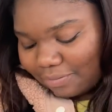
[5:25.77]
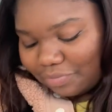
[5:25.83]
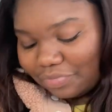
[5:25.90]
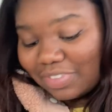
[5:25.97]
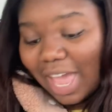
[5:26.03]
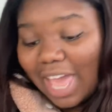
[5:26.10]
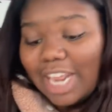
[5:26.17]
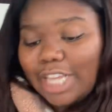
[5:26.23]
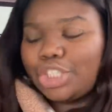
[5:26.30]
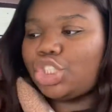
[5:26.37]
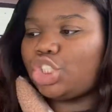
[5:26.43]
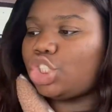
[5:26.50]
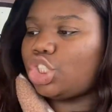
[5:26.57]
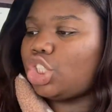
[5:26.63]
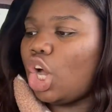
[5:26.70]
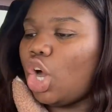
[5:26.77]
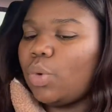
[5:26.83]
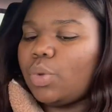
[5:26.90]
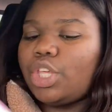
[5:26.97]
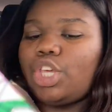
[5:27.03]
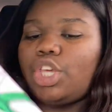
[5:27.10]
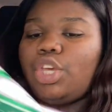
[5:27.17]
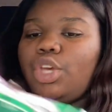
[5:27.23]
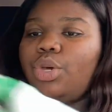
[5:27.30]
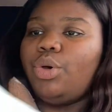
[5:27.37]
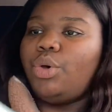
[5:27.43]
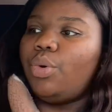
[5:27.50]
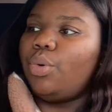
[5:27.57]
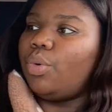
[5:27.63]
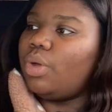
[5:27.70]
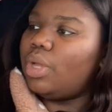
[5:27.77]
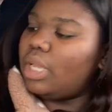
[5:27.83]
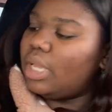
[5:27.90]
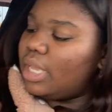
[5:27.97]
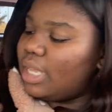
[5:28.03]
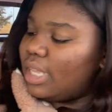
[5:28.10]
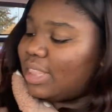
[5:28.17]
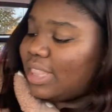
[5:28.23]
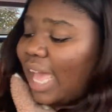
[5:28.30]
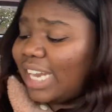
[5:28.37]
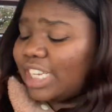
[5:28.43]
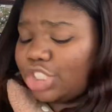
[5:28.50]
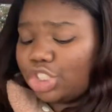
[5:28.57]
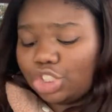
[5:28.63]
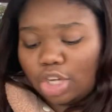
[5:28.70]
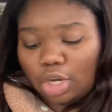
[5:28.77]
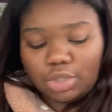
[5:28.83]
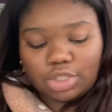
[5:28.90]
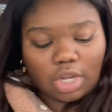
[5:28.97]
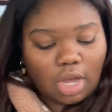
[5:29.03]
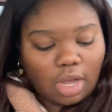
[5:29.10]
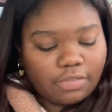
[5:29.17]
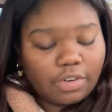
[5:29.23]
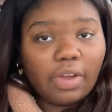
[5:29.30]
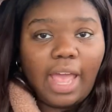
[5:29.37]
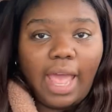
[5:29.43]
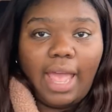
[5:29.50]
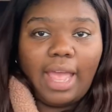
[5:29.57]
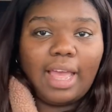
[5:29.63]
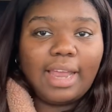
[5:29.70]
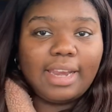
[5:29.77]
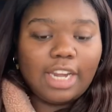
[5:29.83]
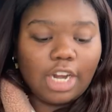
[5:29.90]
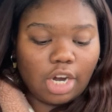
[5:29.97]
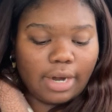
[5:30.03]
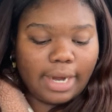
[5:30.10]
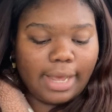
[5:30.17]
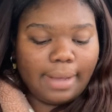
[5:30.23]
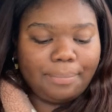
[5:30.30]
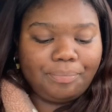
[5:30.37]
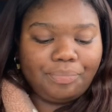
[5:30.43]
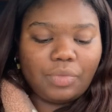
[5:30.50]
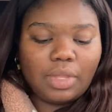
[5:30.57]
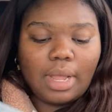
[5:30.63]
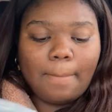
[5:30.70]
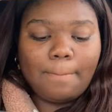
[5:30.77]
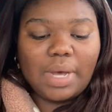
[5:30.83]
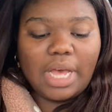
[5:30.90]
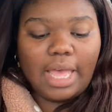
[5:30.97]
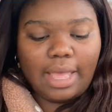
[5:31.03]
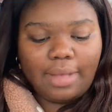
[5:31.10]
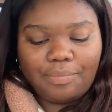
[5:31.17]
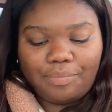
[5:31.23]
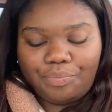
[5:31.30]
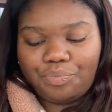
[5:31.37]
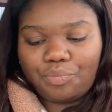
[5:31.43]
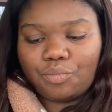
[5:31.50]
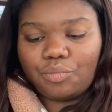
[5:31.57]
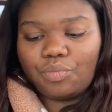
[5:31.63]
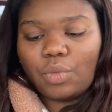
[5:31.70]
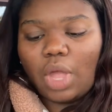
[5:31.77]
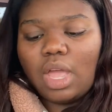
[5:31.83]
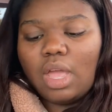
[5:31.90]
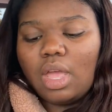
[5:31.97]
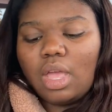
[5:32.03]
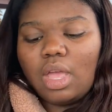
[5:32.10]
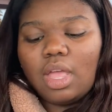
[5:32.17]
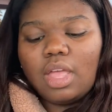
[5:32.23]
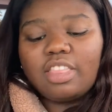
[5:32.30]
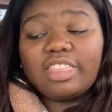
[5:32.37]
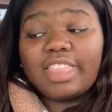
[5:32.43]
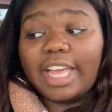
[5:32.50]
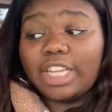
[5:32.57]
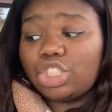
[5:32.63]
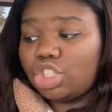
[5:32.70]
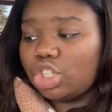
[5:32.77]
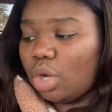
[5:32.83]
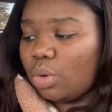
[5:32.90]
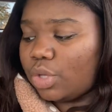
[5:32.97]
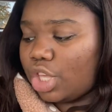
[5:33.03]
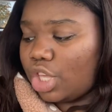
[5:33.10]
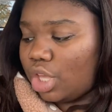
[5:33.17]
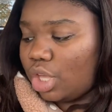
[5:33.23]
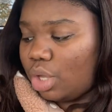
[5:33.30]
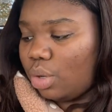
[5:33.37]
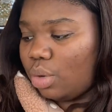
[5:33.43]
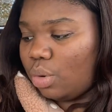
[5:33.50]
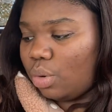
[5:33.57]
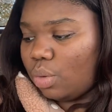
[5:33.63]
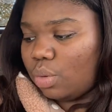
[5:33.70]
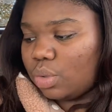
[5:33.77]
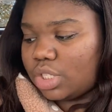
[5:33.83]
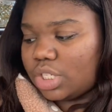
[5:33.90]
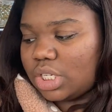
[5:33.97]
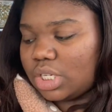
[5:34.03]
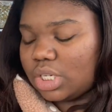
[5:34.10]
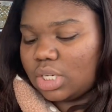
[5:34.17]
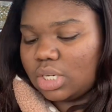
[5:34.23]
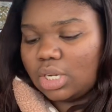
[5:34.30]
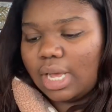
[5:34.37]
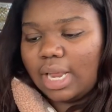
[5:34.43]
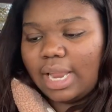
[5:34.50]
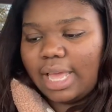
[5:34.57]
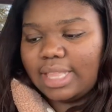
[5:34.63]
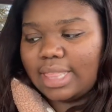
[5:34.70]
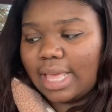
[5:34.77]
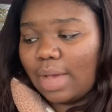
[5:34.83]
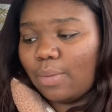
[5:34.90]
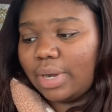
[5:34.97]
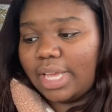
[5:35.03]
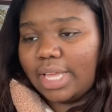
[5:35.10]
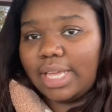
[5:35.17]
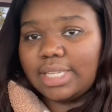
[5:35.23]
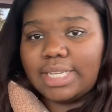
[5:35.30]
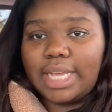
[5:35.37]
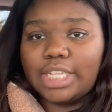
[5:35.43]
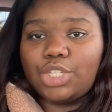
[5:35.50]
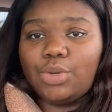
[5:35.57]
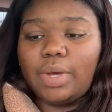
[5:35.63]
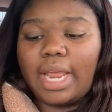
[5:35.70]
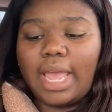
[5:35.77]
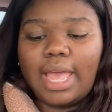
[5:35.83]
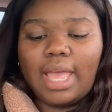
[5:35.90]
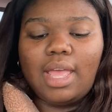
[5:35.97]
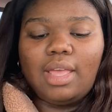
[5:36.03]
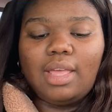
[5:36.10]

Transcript: that is so cute. That is so soft. Okay, I need to hurry up. But that's so cute. I like that. I want to get a tattoo of that.